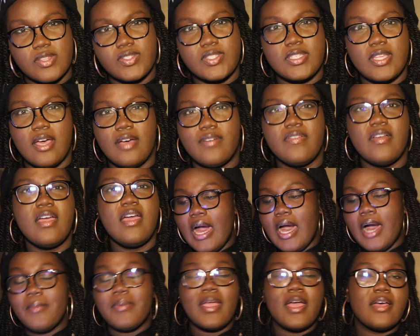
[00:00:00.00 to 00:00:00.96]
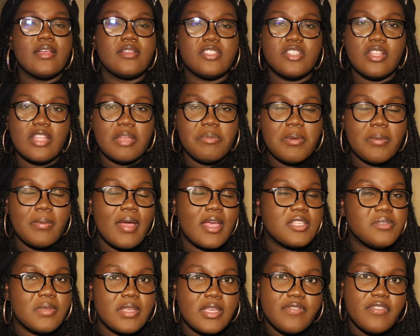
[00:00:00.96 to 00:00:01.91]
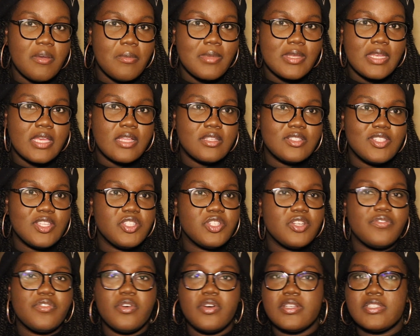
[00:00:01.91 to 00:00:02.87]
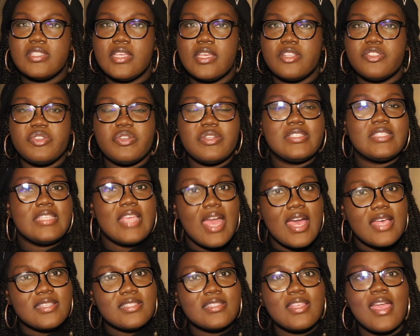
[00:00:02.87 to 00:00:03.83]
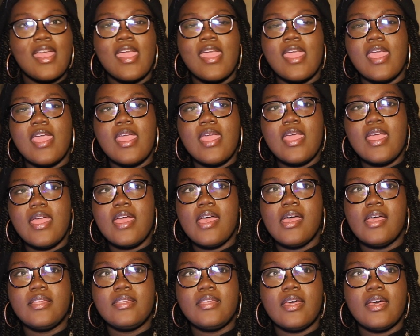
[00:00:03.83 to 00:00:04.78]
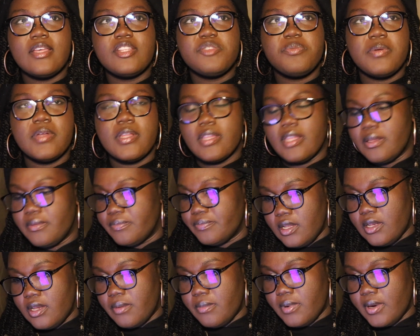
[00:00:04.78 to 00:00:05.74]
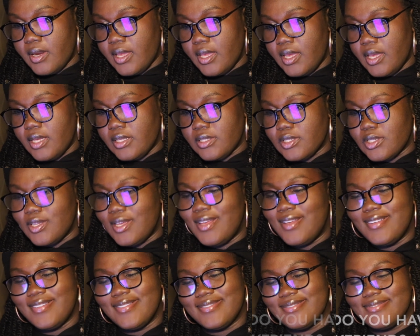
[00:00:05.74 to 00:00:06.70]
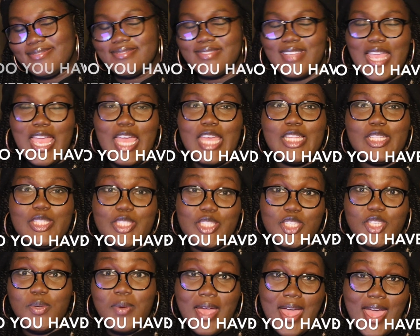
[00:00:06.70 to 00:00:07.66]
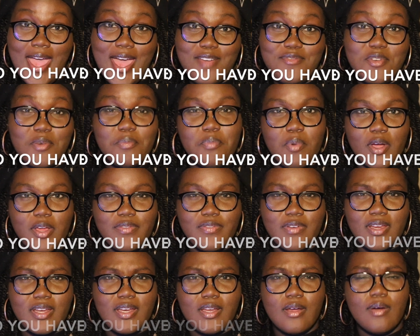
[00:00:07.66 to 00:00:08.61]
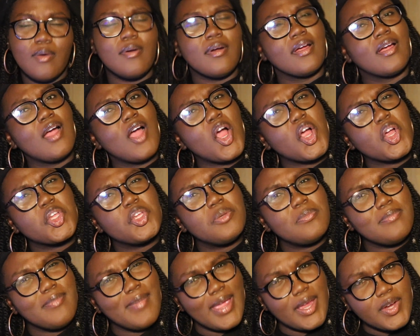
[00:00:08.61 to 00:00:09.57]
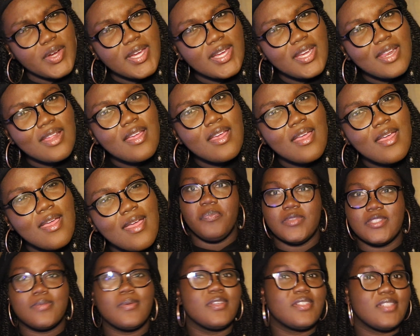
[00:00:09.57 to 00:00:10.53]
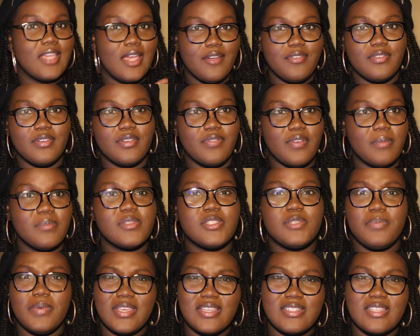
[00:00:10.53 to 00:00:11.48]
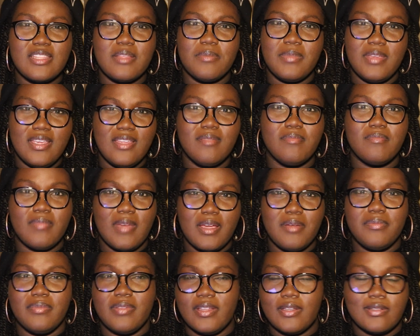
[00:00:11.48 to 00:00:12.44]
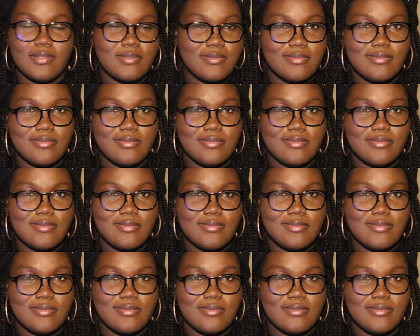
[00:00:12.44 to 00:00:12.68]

and stuff. Yeah, so a lot of people ask me if I'm an English teacher. Of course, the answer is yes, and it's pretty lit. Number 8, do you have a boyfriend or are you married? Especially after if I'm speaking to them in my like